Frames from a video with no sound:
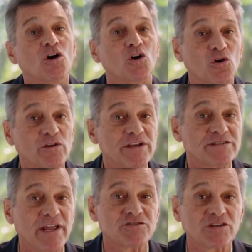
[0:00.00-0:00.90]
Early
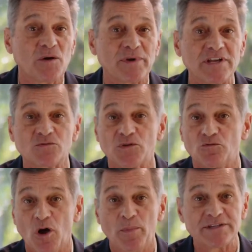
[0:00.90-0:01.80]
stage companies with
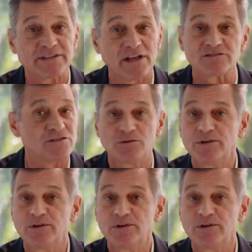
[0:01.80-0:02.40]
robust sales do